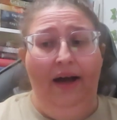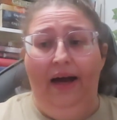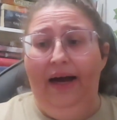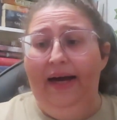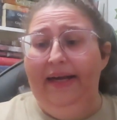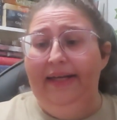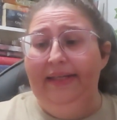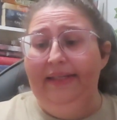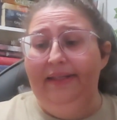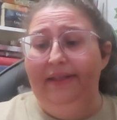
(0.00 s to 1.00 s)

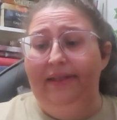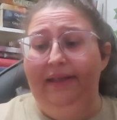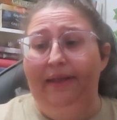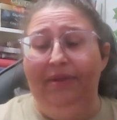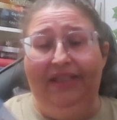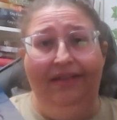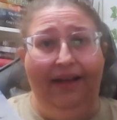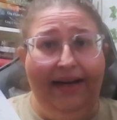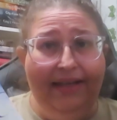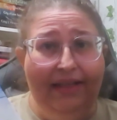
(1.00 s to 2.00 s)
I am
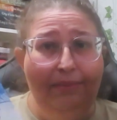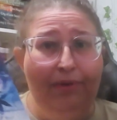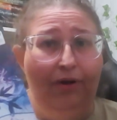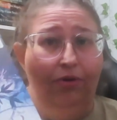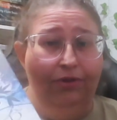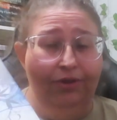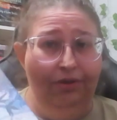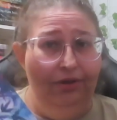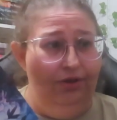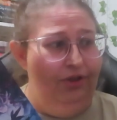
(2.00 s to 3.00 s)
excited, but also a
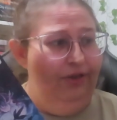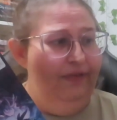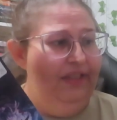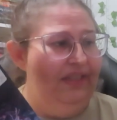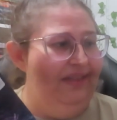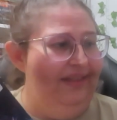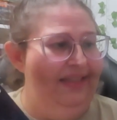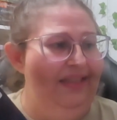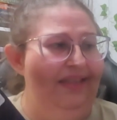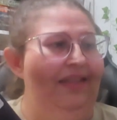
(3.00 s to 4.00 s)
little nervous because I
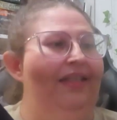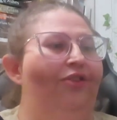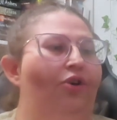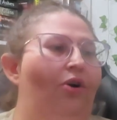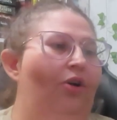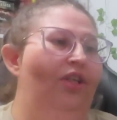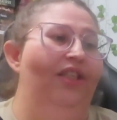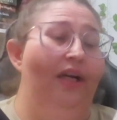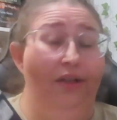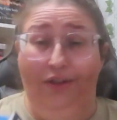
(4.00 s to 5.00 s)
think these are
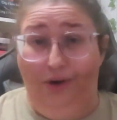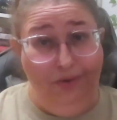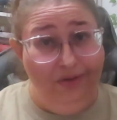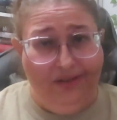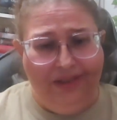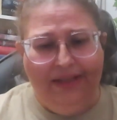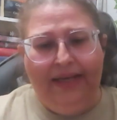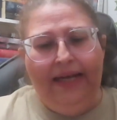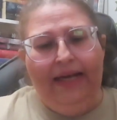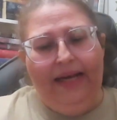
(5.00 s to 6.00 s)
young adult,
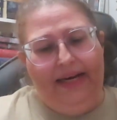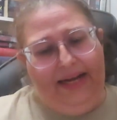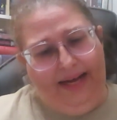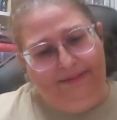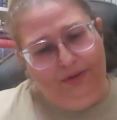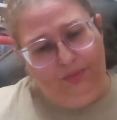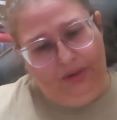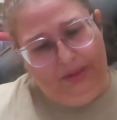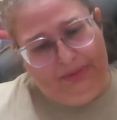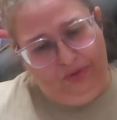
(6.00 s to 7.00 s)
and I haven't
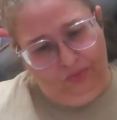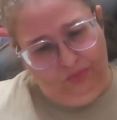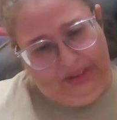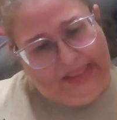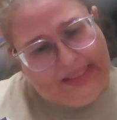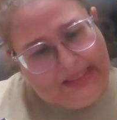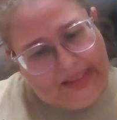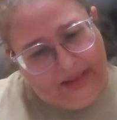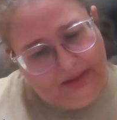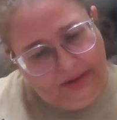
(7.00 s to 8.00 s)
really been reading
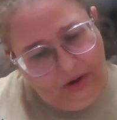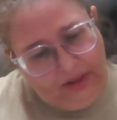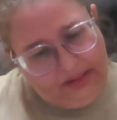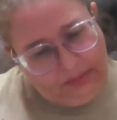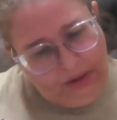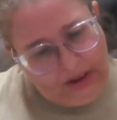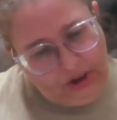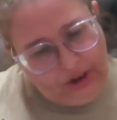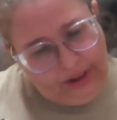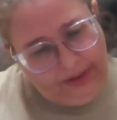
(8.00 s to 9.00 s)
young adult as
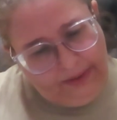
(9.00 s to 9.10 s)
much.